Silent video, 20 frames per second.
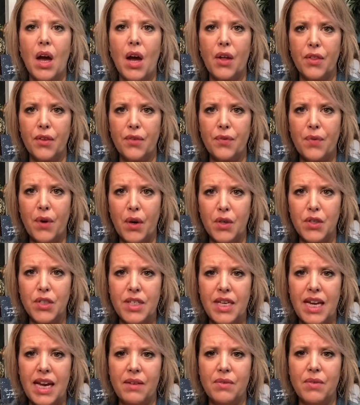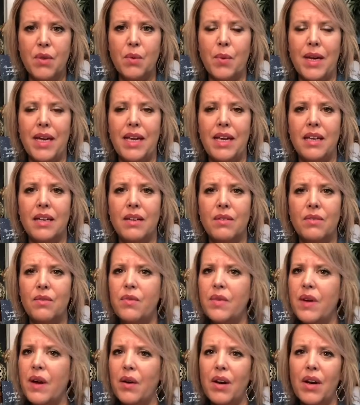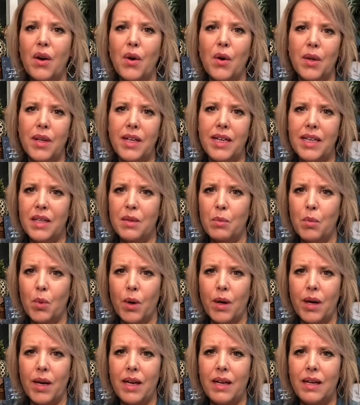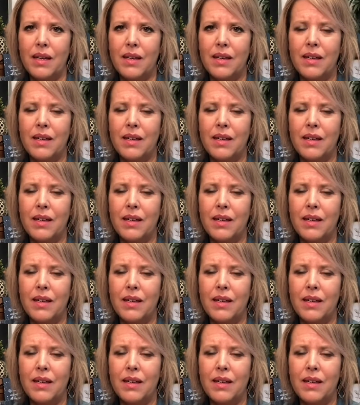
On the first day of the week, very early in the morning,